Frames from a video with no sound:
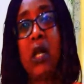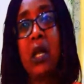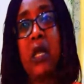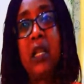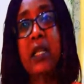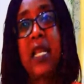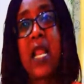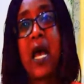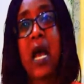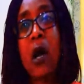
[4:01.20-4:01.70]

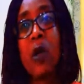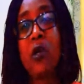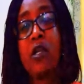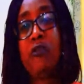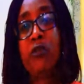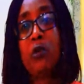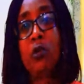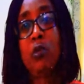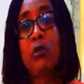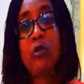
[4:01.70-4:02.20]
now
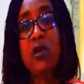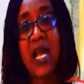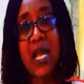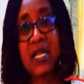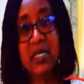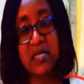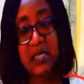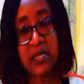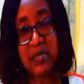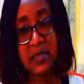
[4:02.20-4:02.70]
if you look
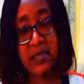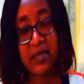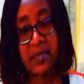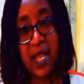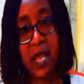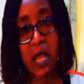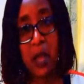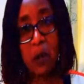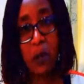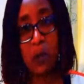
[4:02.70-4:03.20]
at it
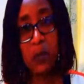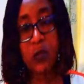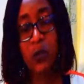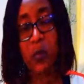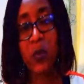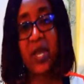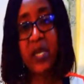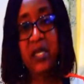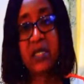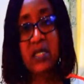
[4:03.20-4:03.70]
now, the
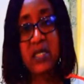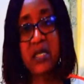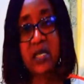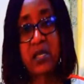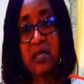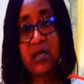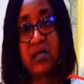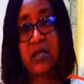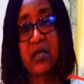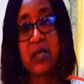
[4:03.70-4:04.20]
way it
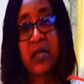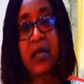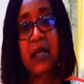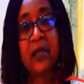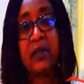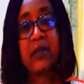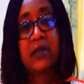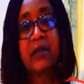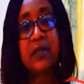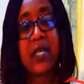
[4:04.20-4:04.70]
is,
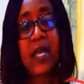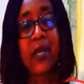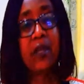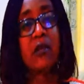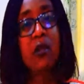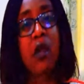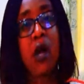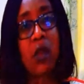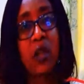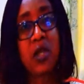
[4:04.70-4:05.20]

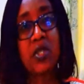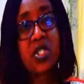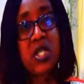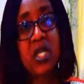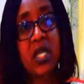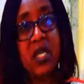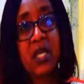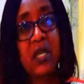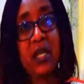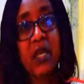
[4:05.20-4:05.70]

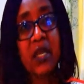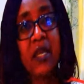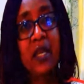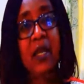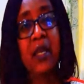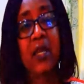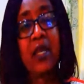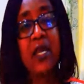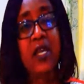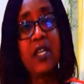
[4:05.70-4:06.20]
technology
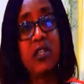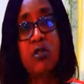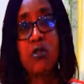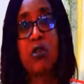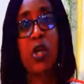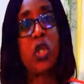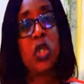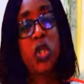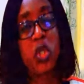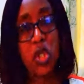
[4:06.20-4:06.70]
is
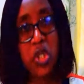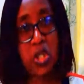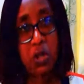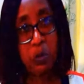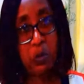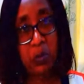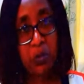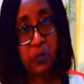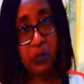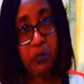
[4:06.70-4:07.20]
not cheap,
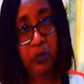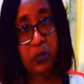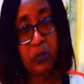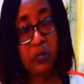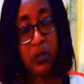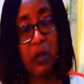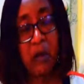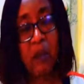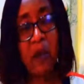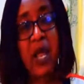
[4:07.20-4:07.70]

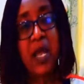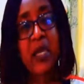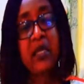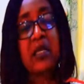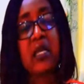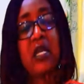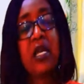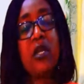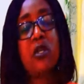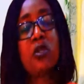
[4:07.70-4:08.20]
all right?
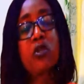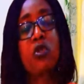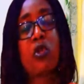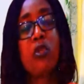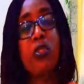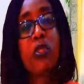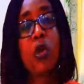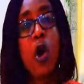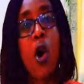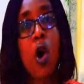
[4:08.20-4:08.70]

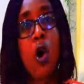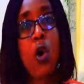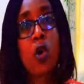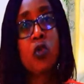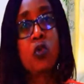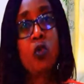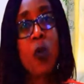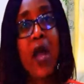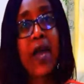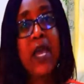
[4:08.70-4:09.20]
So
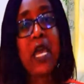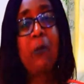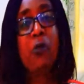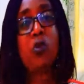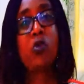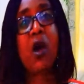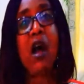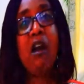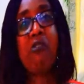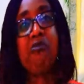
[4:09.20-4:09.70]
those who are able
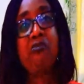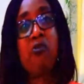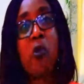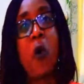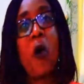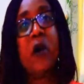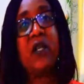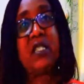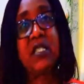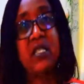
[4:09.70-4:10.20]
to
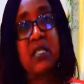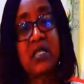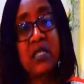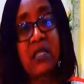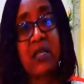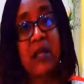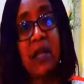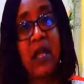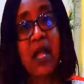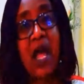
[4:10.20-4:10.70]
afford it
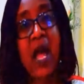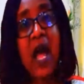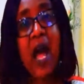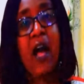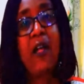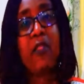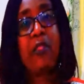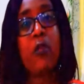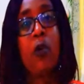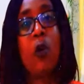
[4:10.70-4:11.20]

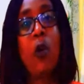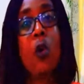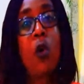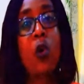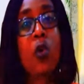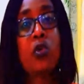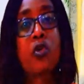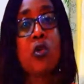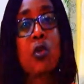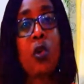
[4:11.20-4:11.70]
are
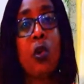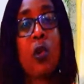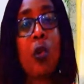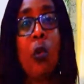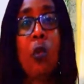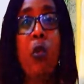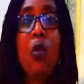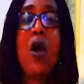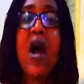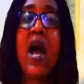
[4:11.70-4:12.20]
those
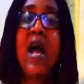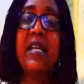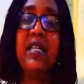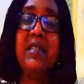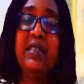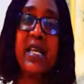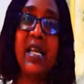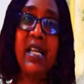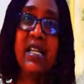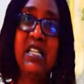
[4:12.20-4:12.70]
who are in
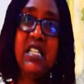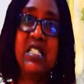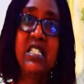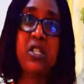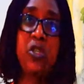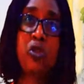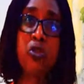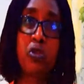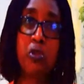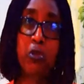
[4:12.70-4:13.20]
the
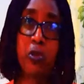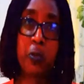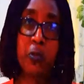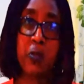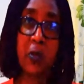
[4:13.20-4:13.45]
elitist group.